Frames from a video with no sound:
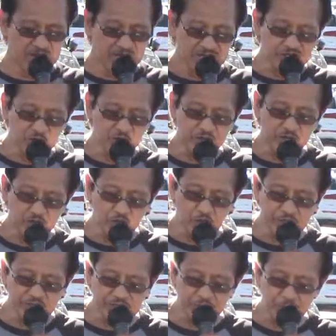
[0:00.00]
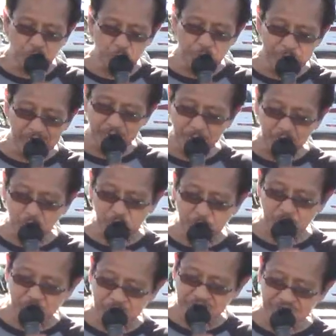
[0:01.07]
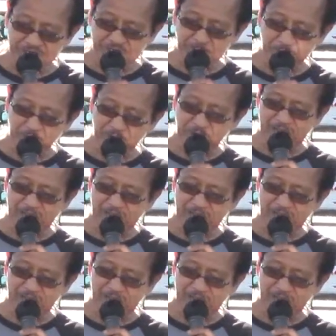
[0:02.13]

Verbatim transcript: So the choices we make between principle